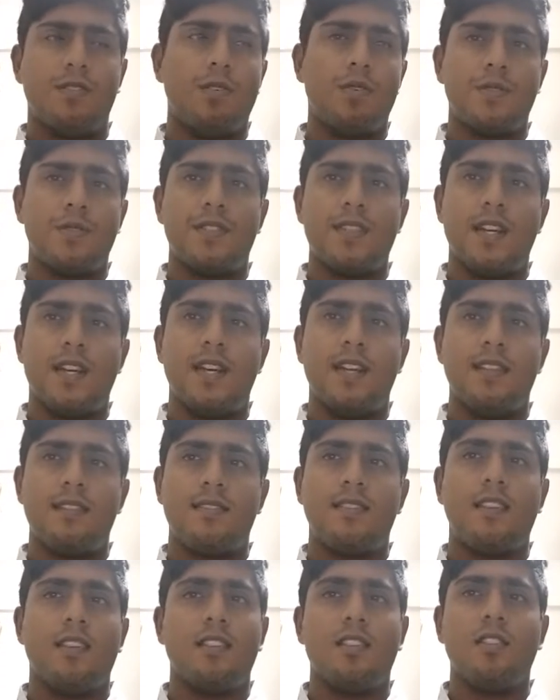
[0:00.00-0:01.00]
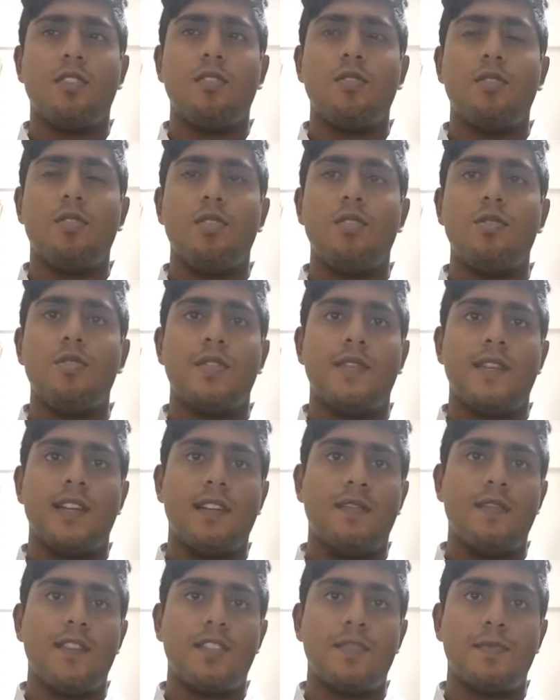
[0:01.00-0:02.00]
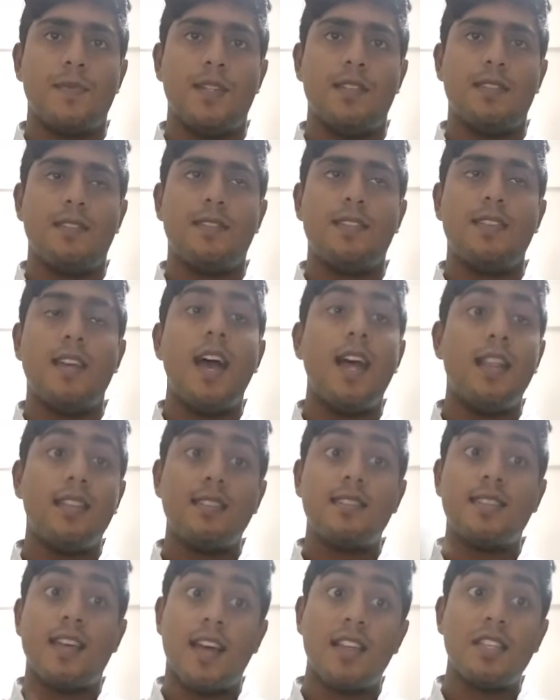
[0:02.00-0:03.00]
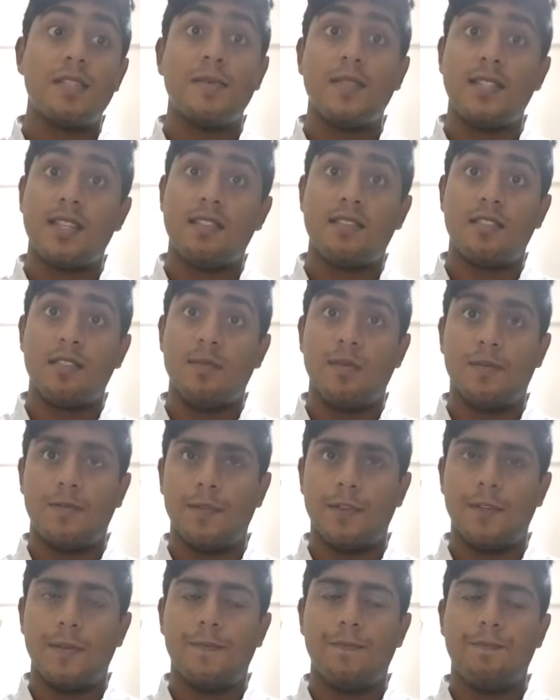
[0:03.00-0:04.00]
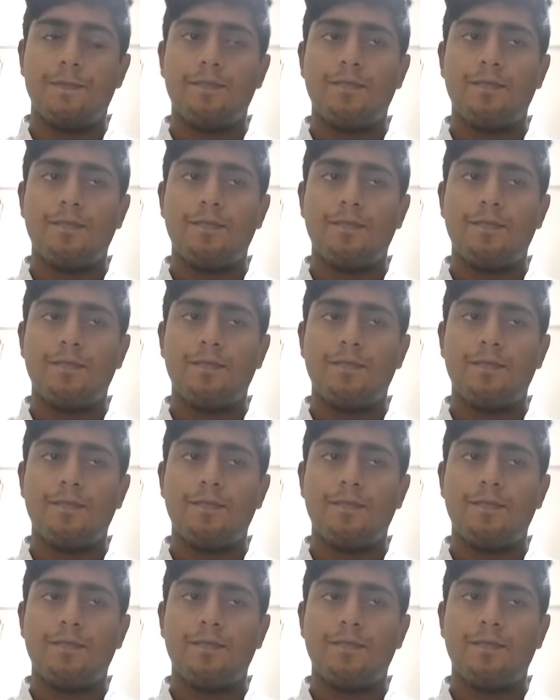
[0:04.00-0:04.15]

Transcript: no new science, nothing too huge of an investment, and this has been tested before.